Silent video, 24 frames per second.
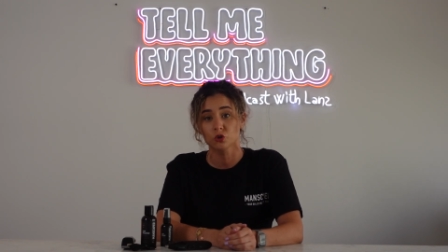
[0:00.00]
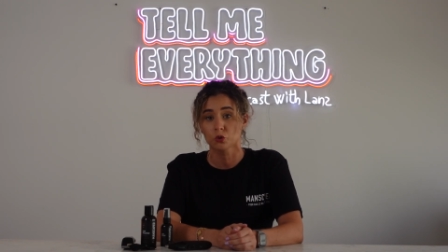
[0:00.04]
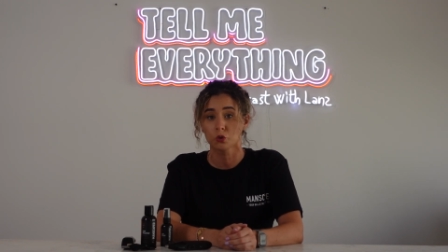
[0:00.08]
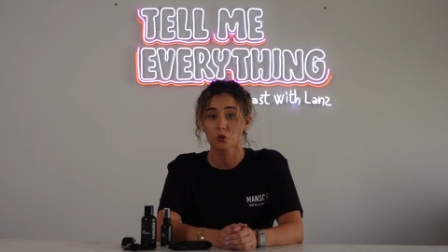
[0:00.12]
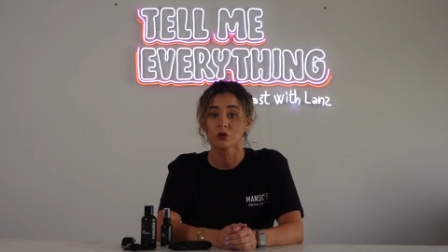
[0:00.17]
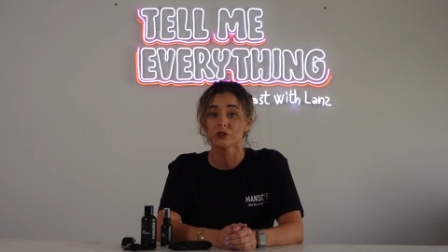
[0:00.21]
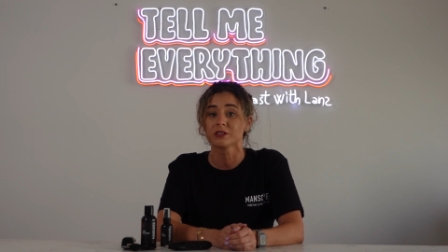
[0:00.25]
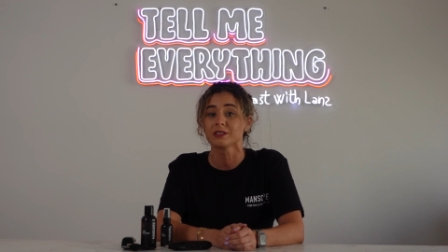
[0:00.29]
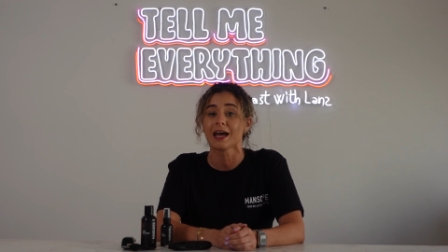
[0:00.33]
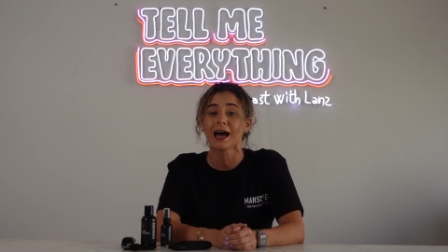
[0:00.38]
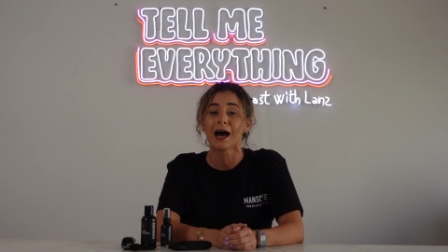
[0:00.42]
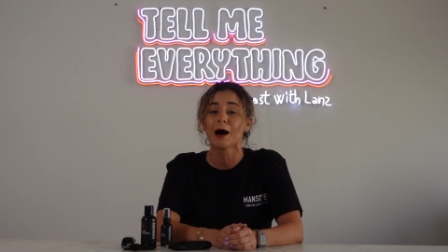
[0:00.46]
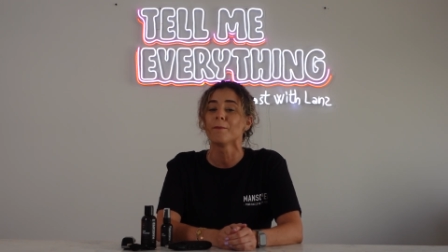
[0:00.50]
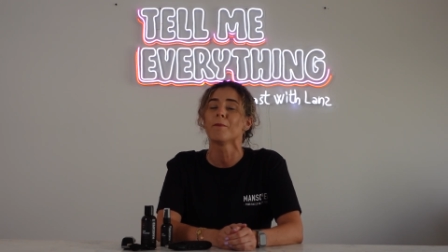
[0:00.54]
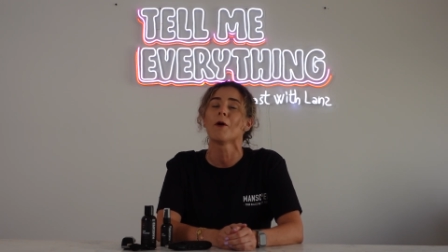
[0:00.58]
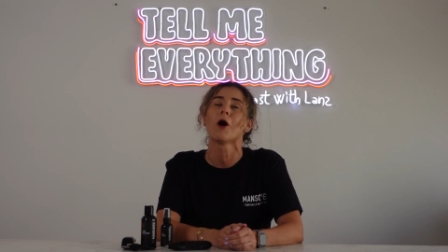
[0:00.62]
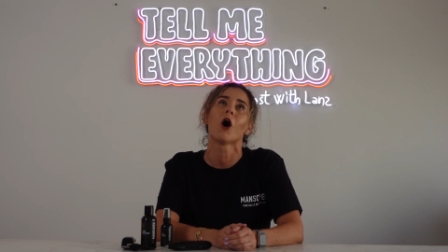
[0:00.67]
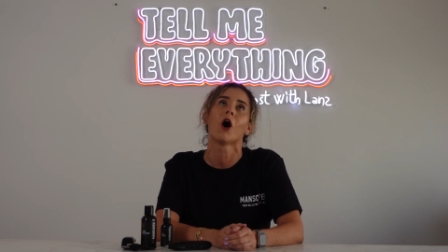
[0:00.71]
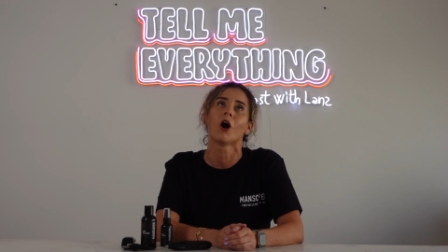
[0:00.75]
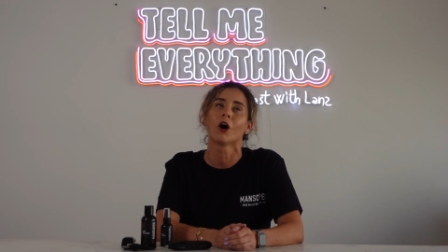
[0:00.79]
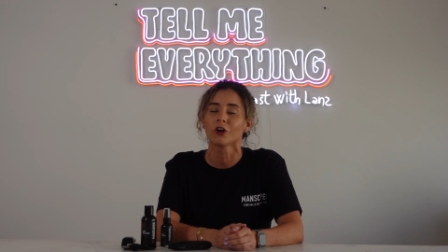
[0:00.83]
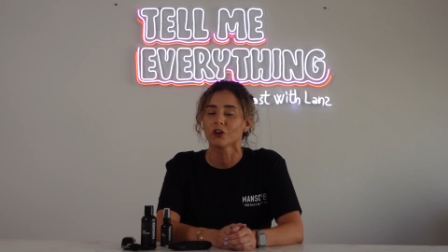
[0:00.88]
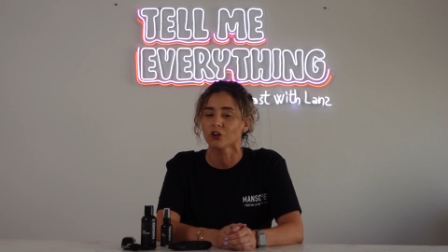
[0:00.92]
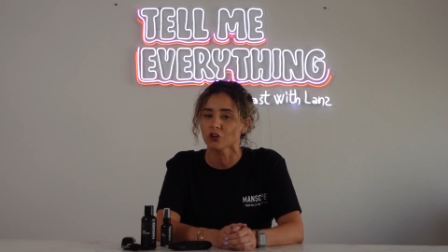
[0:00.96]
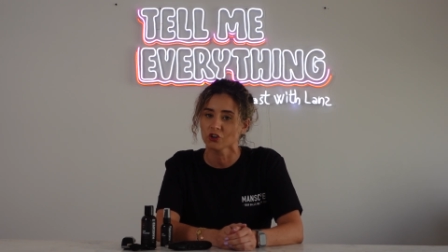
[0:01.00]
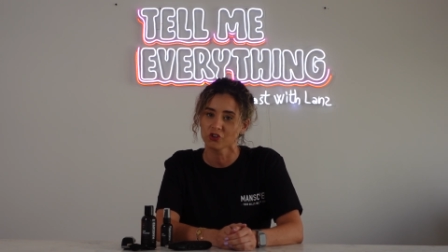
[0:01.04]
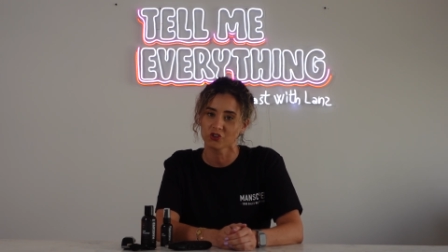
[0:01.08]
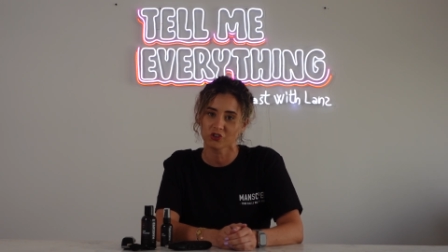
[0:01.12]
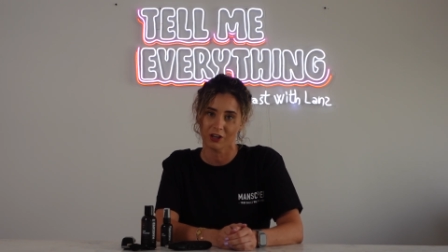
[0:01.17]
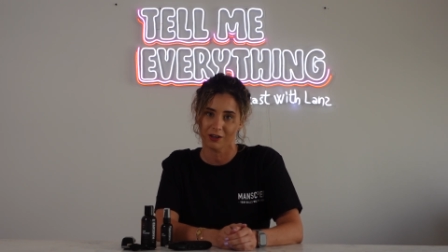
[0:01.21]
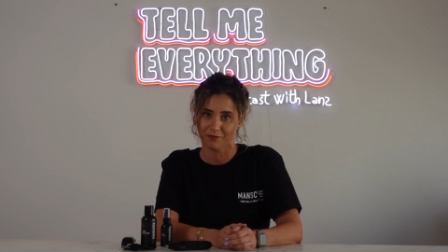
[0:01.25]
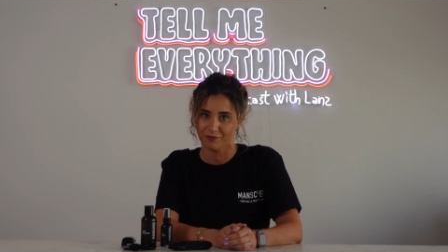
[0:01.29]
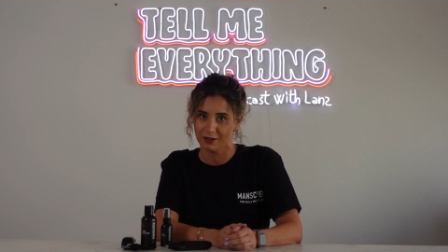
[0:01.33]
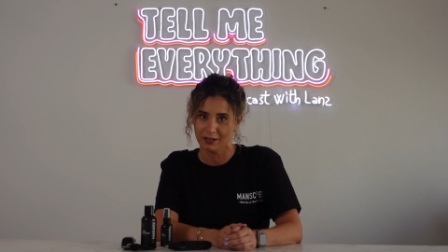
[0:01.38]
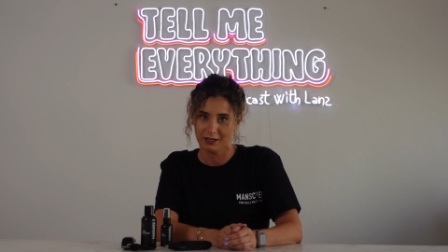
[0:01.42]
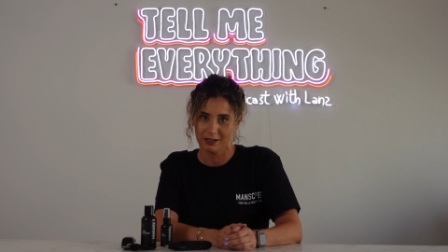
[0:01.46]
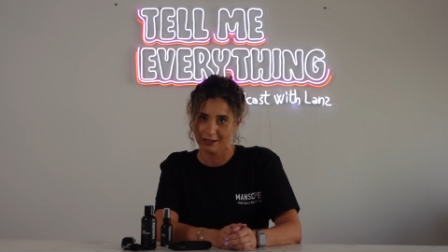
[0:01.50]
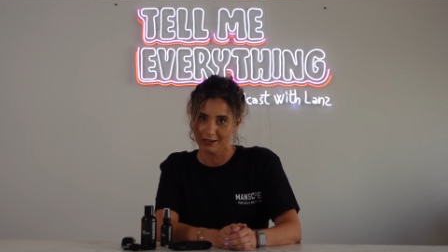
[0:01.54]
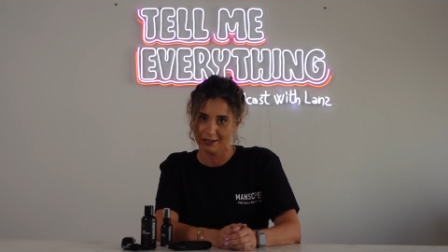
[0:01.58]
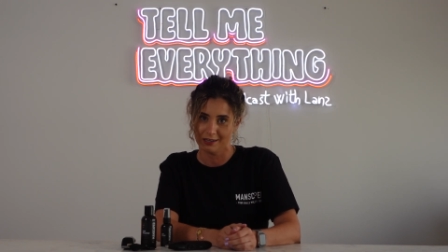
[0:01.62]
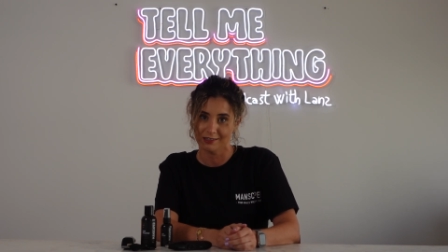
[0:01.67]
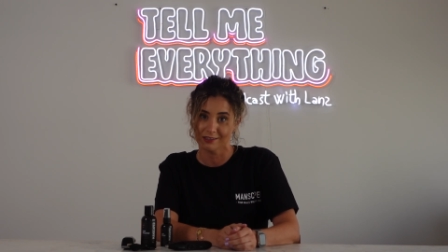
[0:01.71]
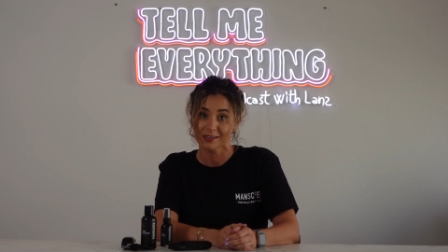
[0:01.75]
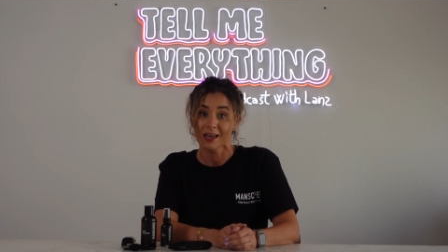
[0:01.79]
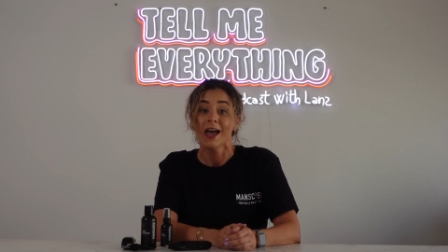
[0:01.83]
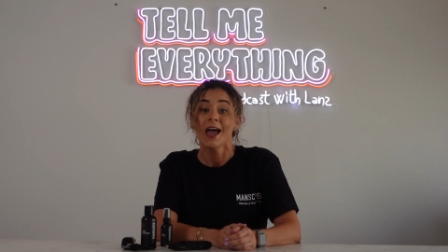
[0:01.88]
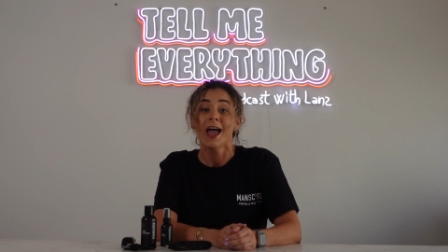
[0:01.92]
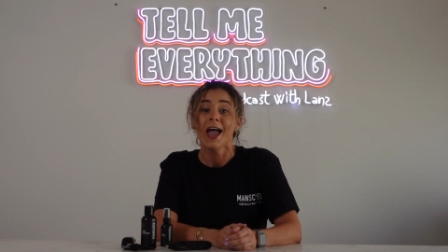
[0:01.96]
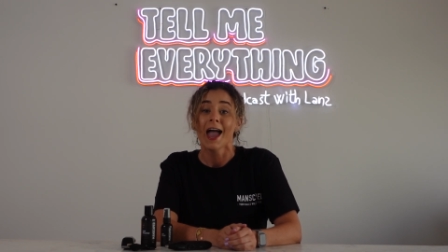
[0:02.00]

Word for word: tools to help all your shaving needs.